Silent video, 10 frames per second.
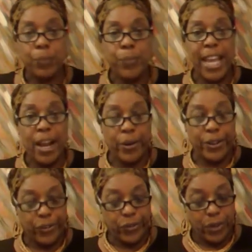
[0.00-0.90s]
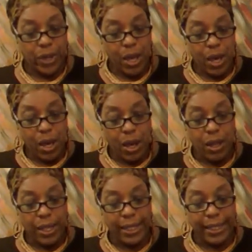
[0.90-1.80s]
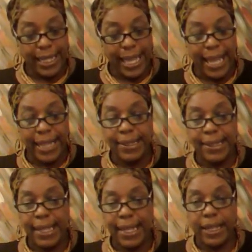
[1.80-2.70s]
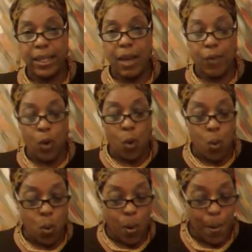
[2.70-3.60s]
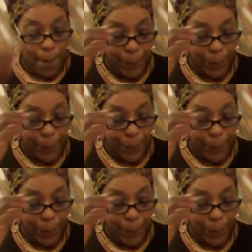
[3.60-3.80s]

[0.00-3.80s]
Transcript: Perished in the gainslaying of Core.